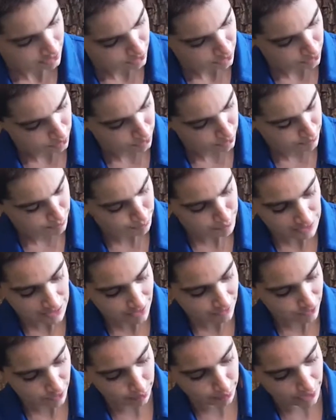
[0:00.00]
Or
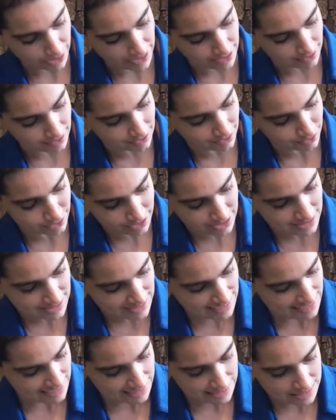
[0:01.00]
beaver breath, or
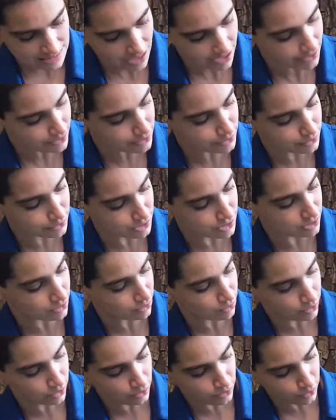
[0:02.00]
stinky toes,
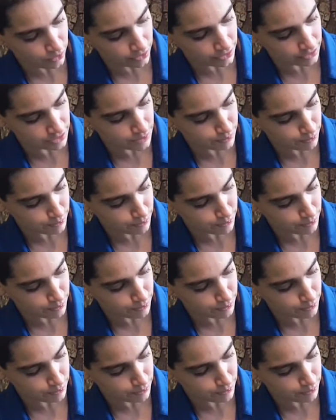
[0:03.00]
or horns